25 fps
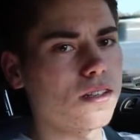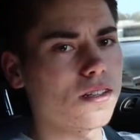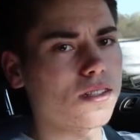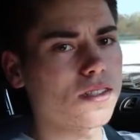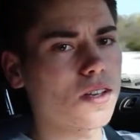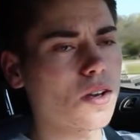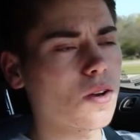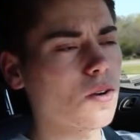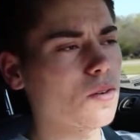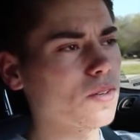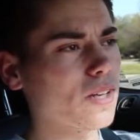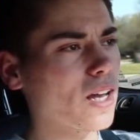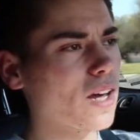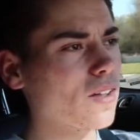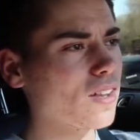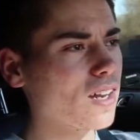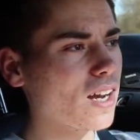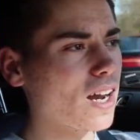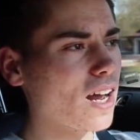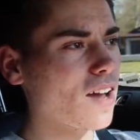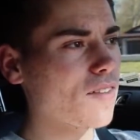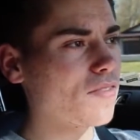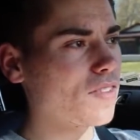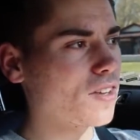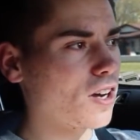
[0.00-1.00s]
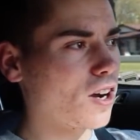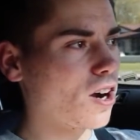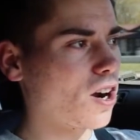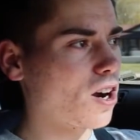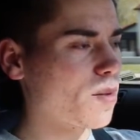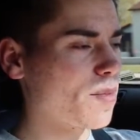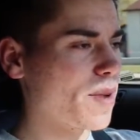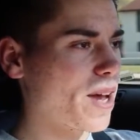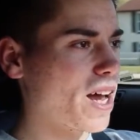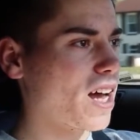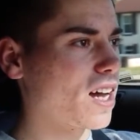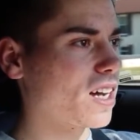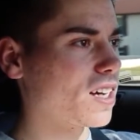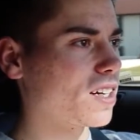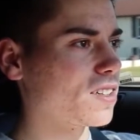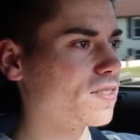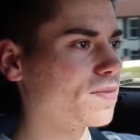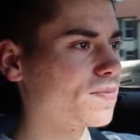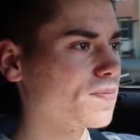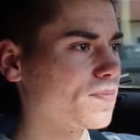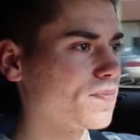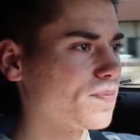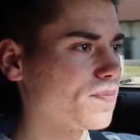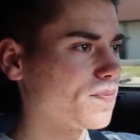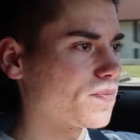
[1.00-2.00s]
So now that I have the car back,
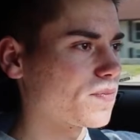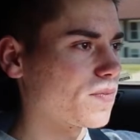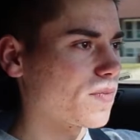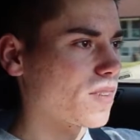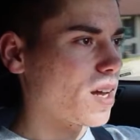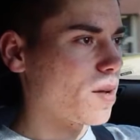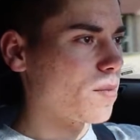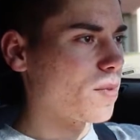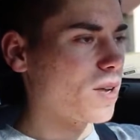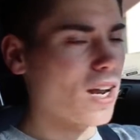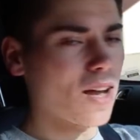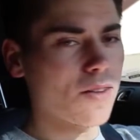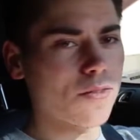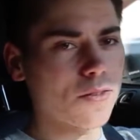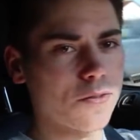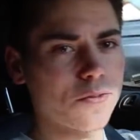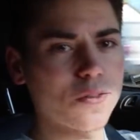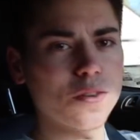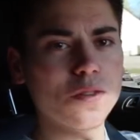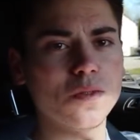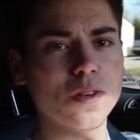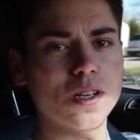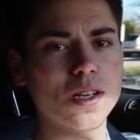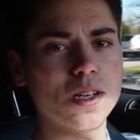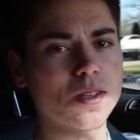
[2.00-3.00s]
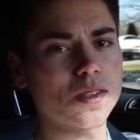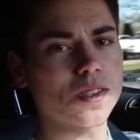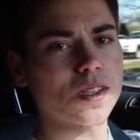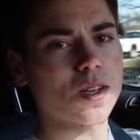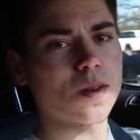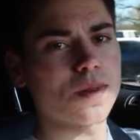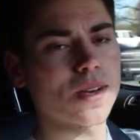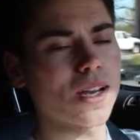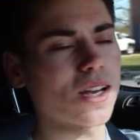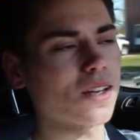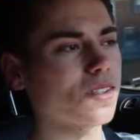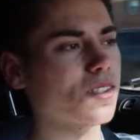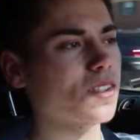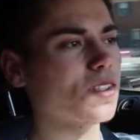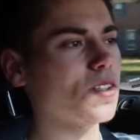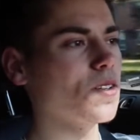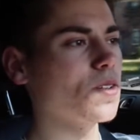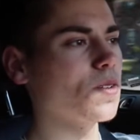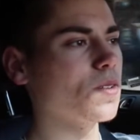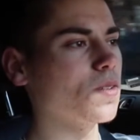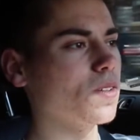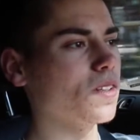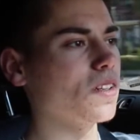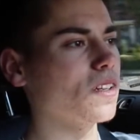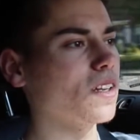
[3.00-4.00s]
I'm gonna have a few videos coming out
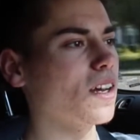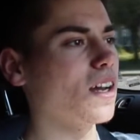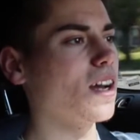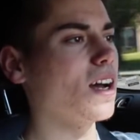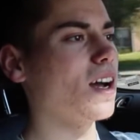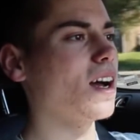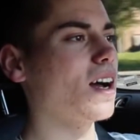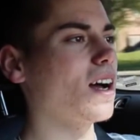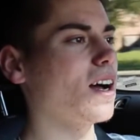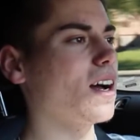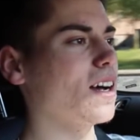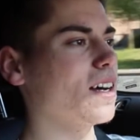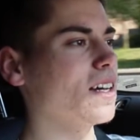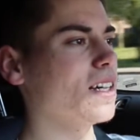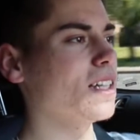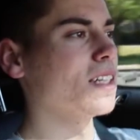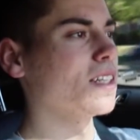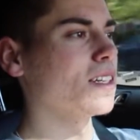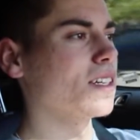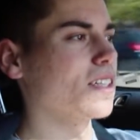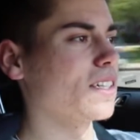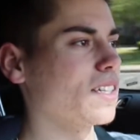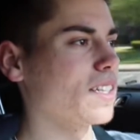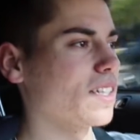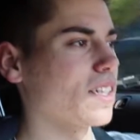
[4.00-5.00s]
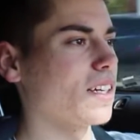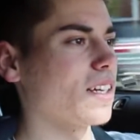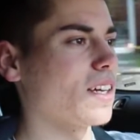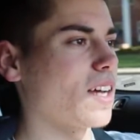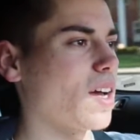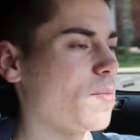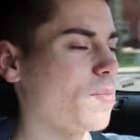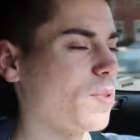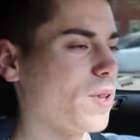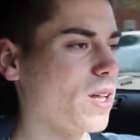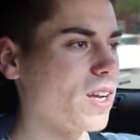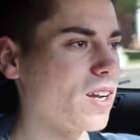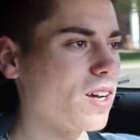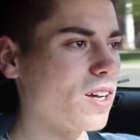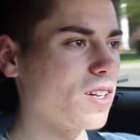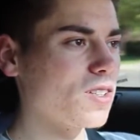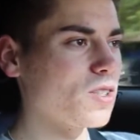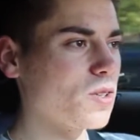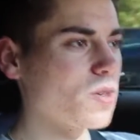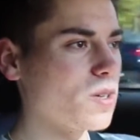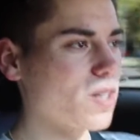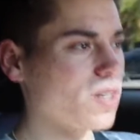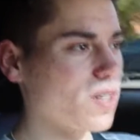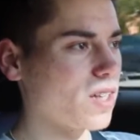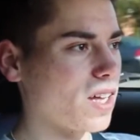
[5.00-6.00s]
soon. I'm planning on
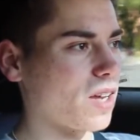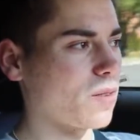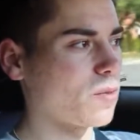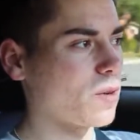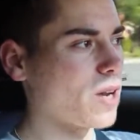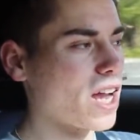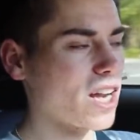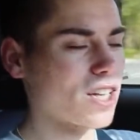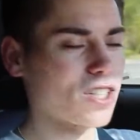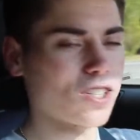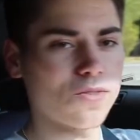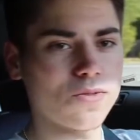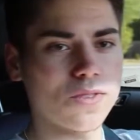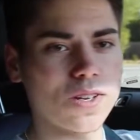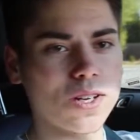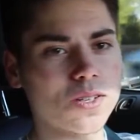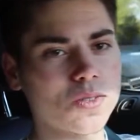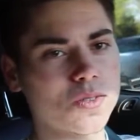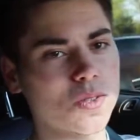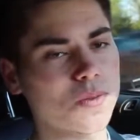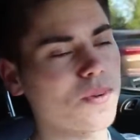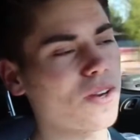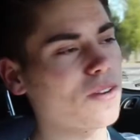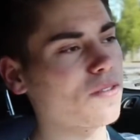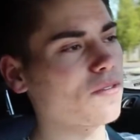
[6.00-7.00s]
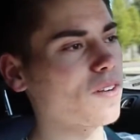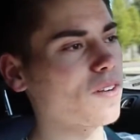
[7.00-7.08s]
doing like reaction videos with my